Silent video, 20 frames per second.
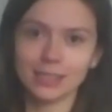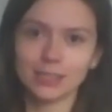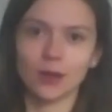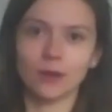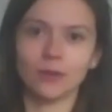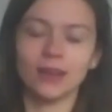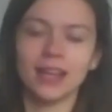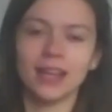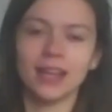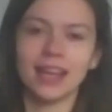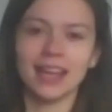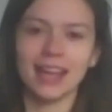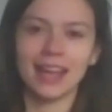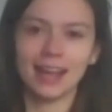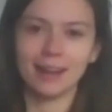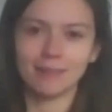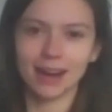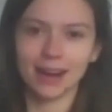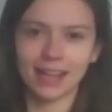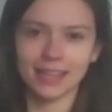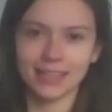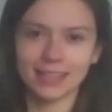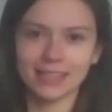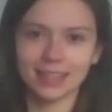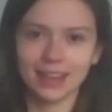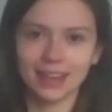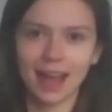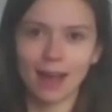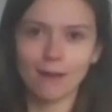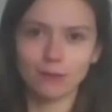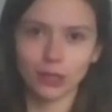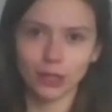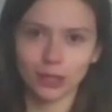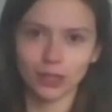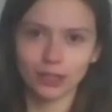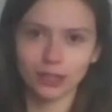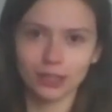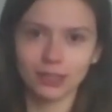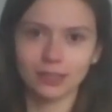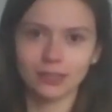So here it is, have a
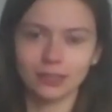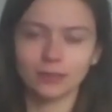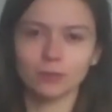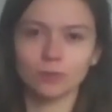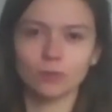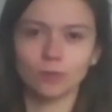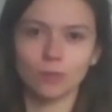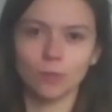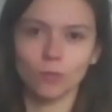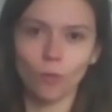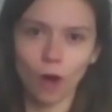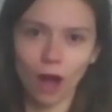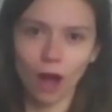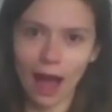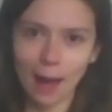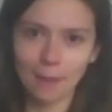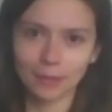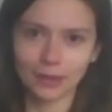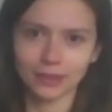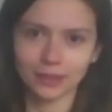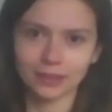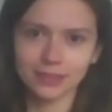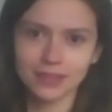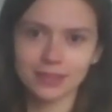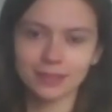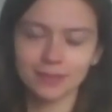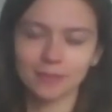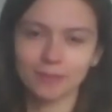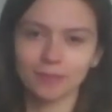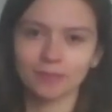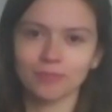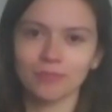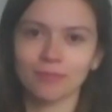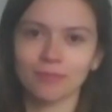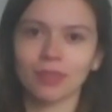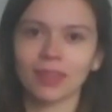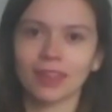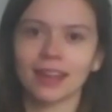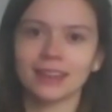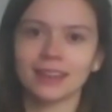look. What happens?
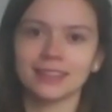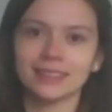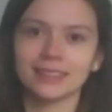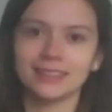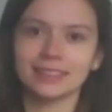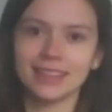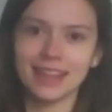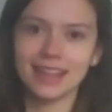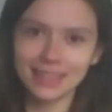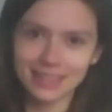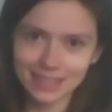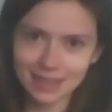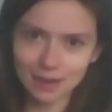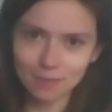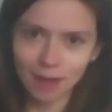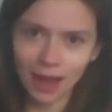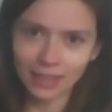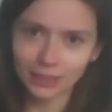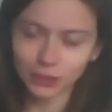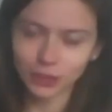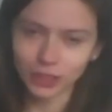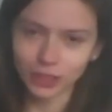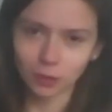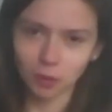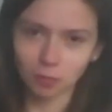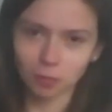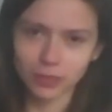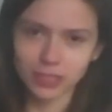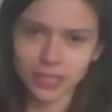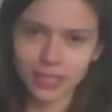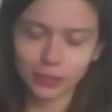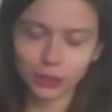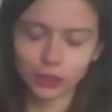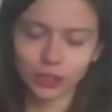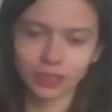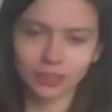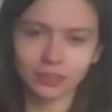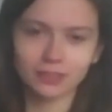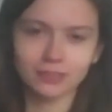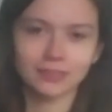Is it matching your
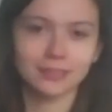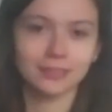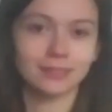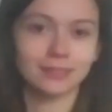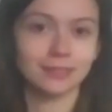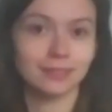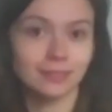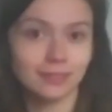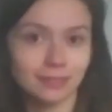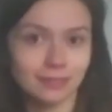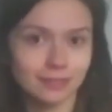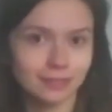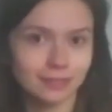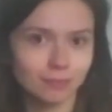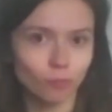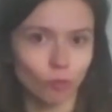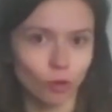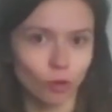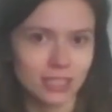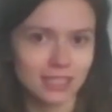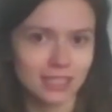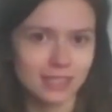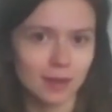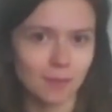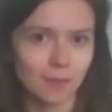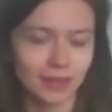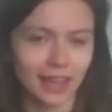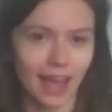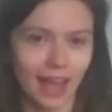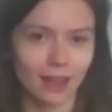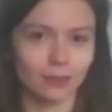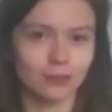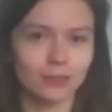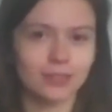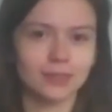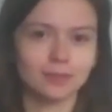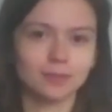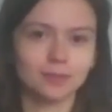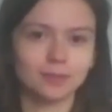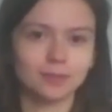prediction? Was it something
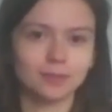else?